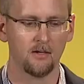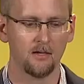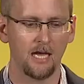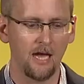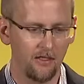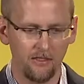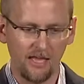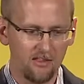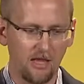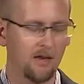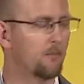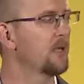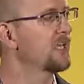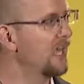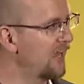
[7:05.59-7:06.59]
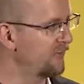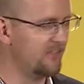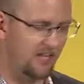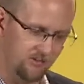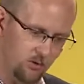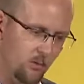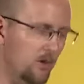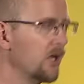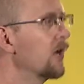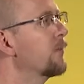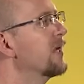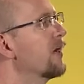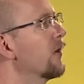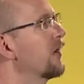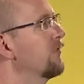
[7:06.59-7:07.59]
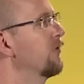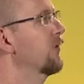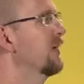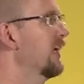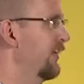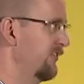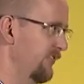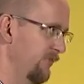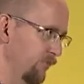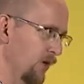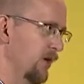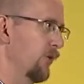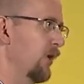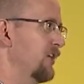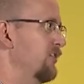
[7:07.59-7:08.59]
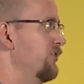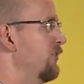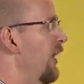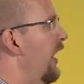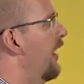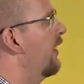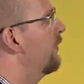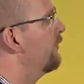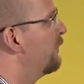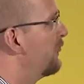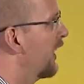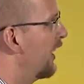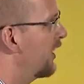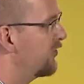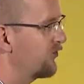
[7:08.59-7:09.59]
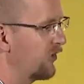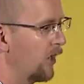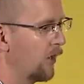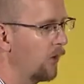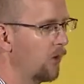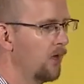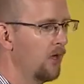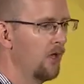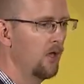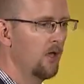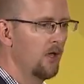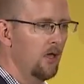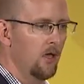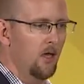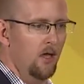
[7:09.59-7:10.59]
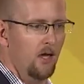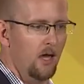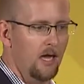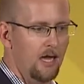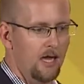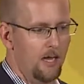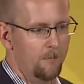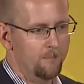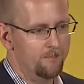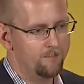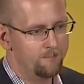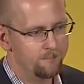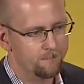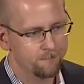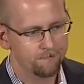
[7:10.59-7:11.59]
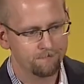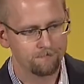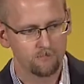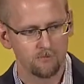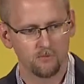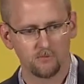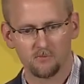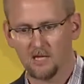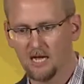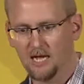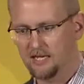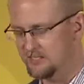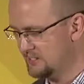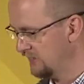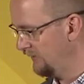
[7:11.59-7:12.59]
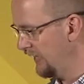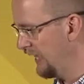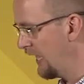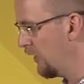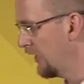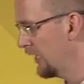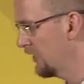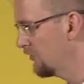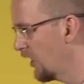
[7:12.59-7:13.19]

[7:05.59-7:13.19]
And I'm like, yes, that's what we're going to be going for. Yes, we're going to do that. And so I send that out, I get